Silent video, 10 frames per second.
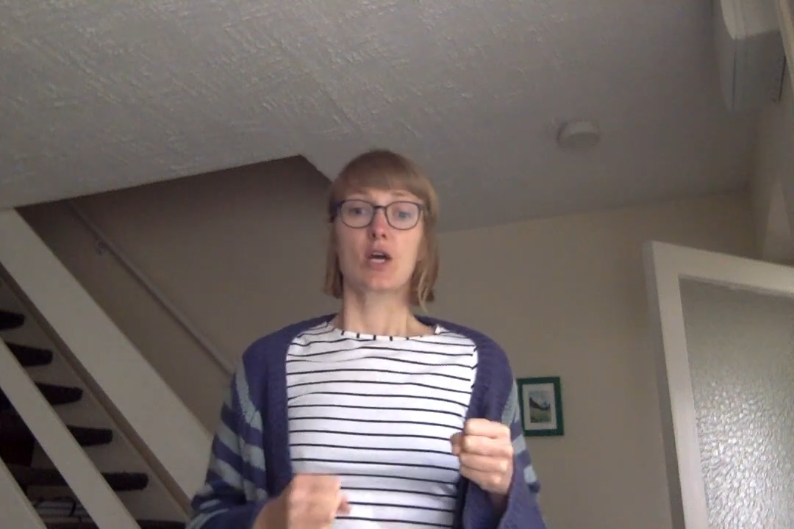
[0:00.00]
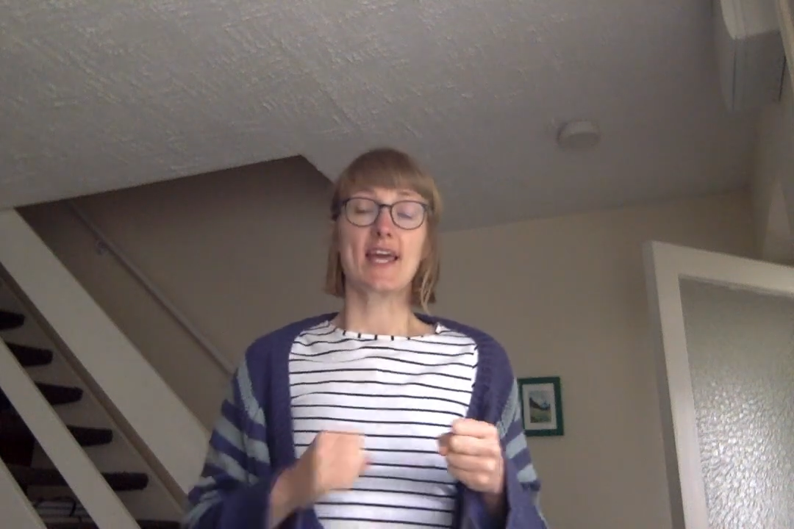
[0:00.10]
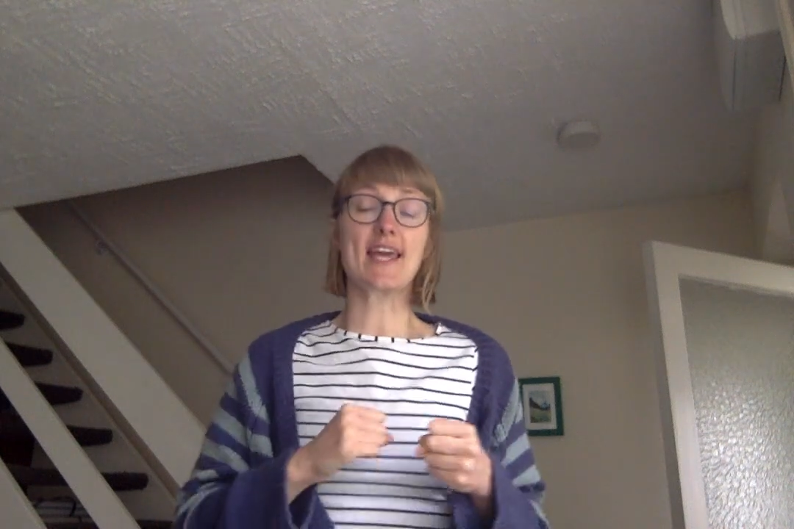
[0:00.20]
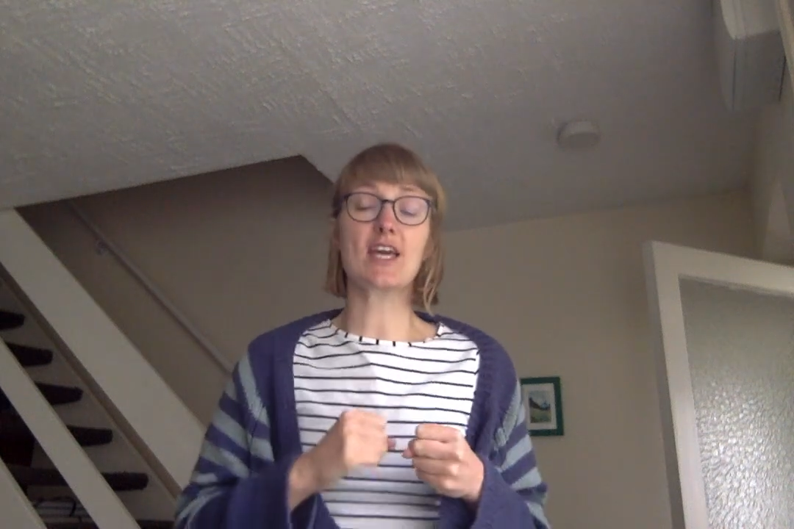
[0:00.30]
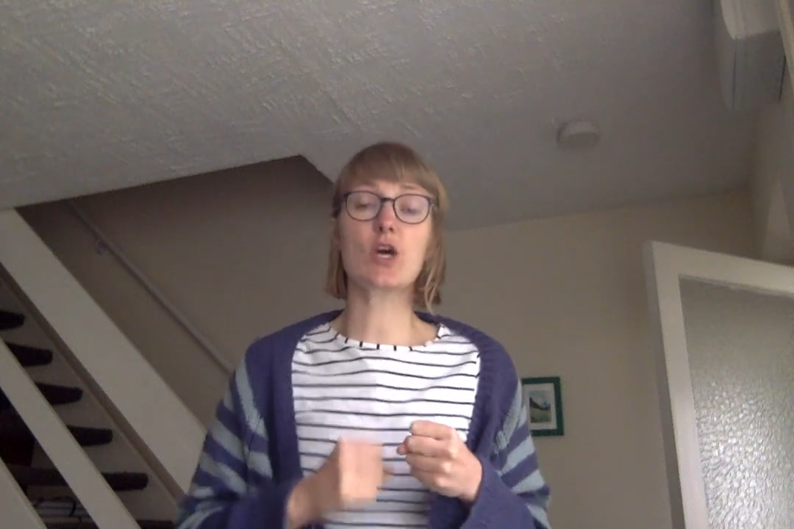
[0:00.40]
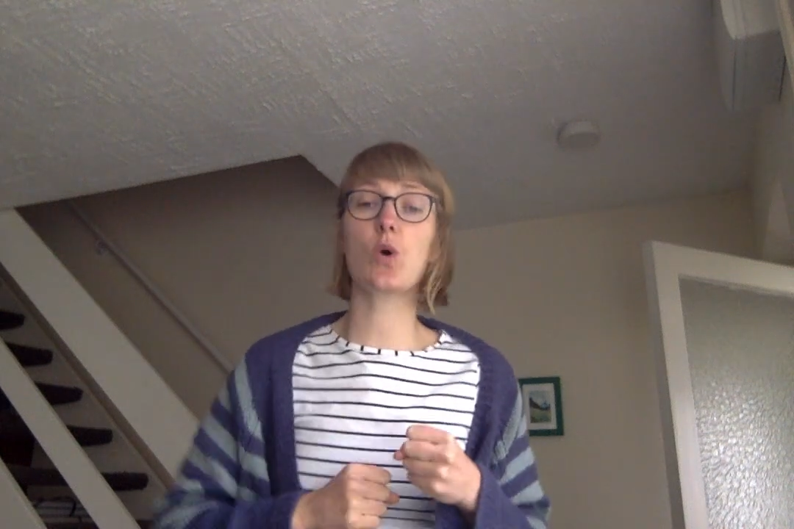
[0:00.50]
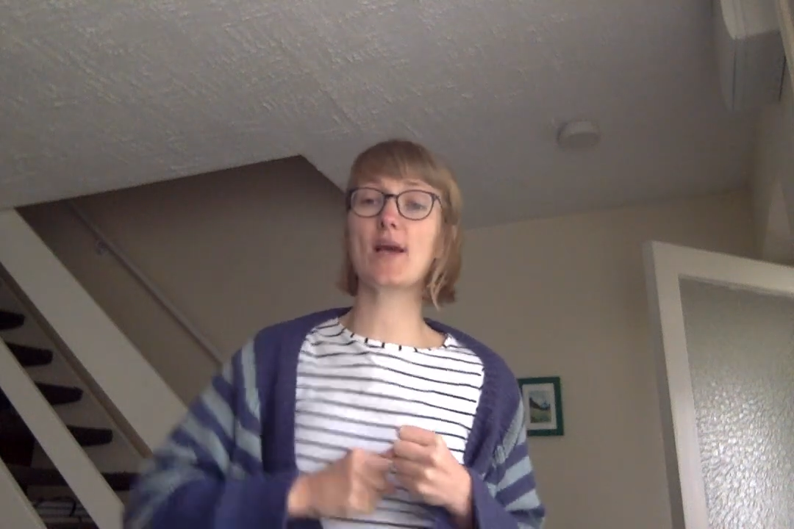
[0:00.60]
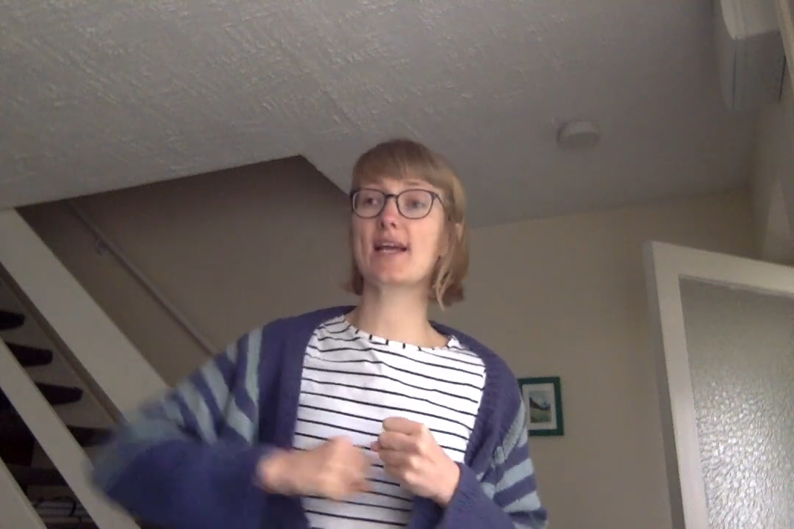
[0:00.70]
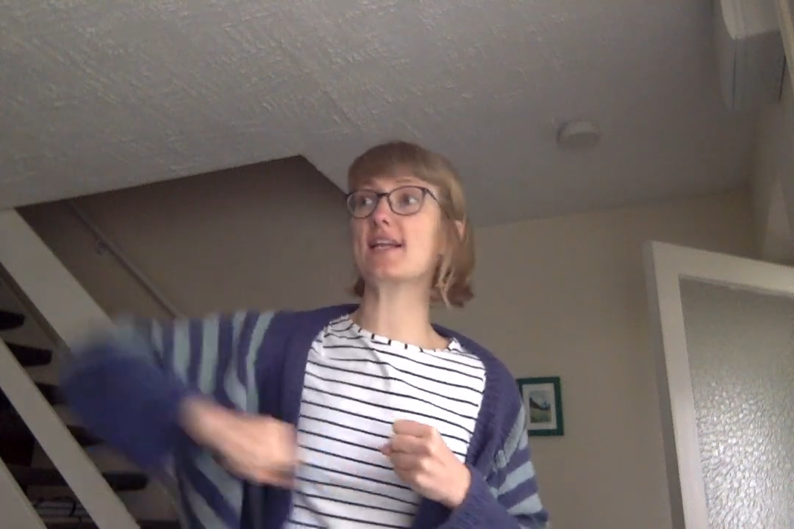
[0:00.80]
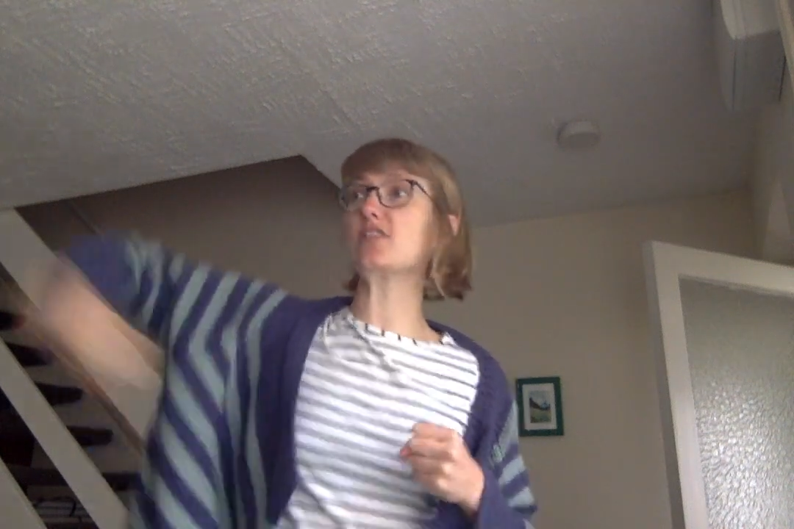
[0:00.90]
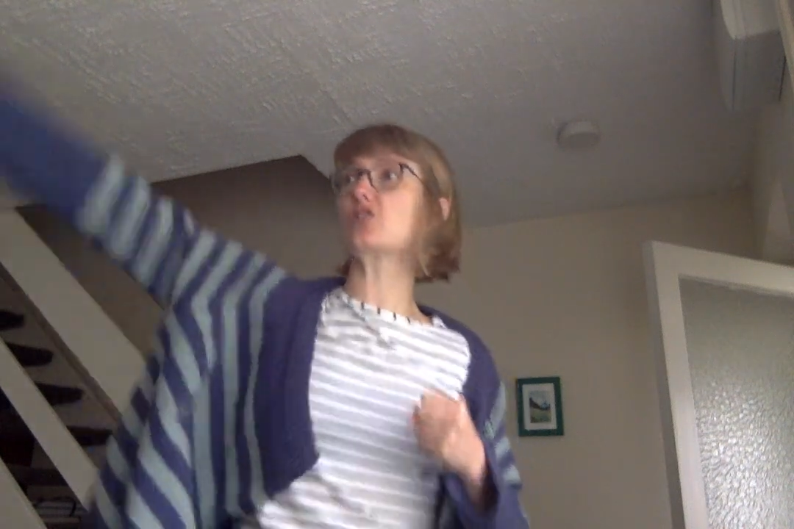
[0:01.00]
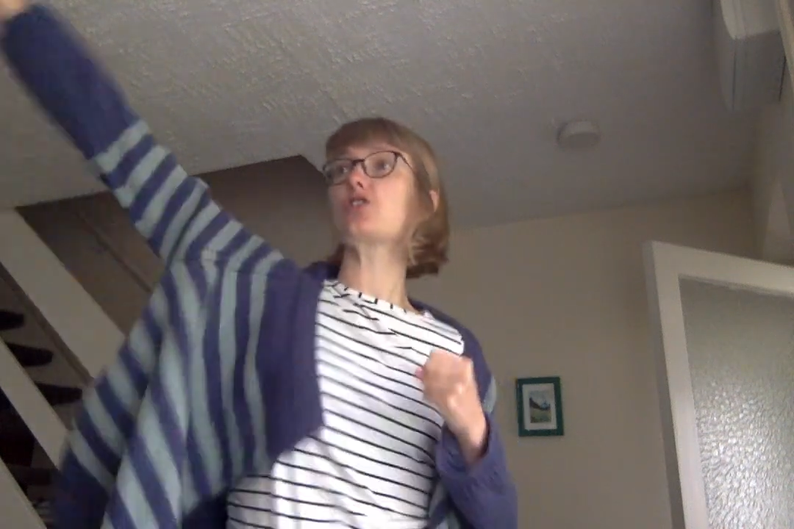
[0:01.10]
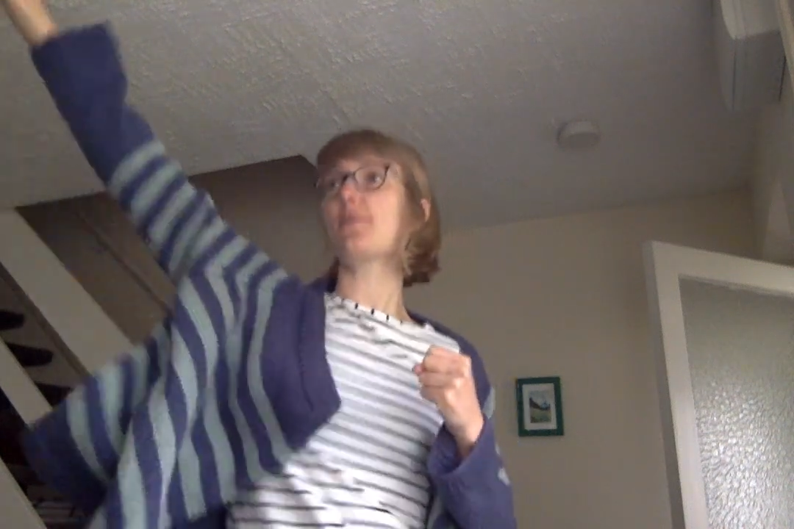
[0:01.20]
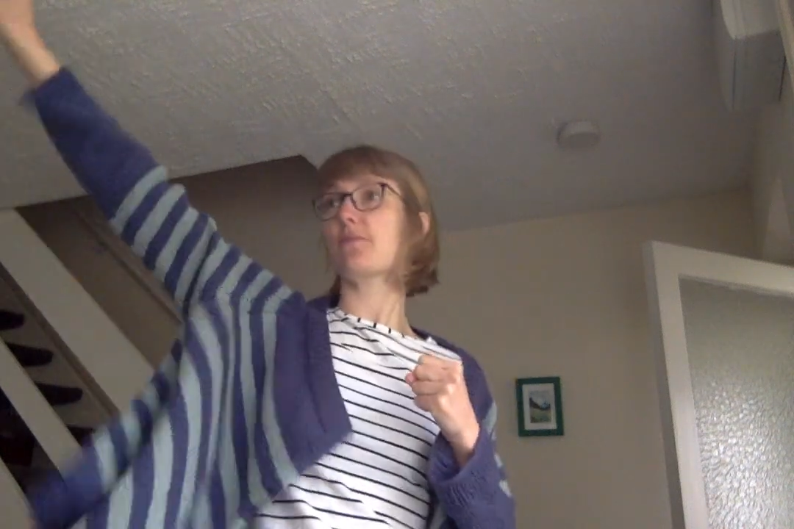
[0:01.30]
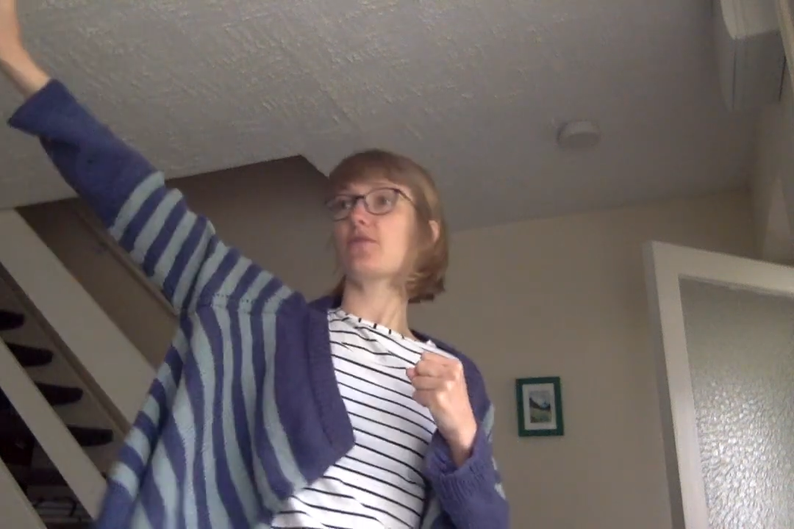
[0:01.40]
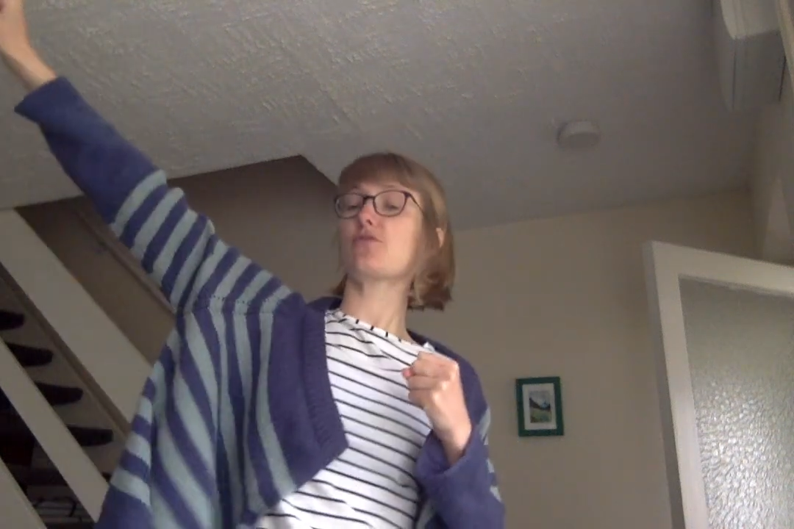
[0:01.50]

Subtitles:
He quickly jumped